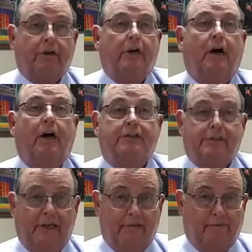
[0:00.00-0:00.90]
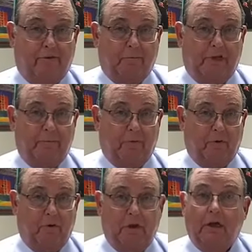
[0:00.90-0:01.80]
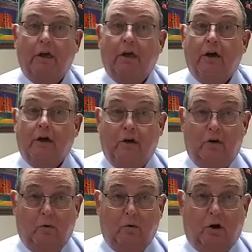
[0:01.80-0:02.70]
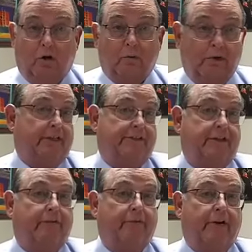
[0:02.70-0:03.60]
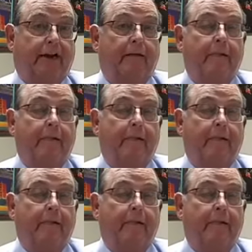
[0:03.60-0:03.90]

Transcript: godsend for people who are really suffering.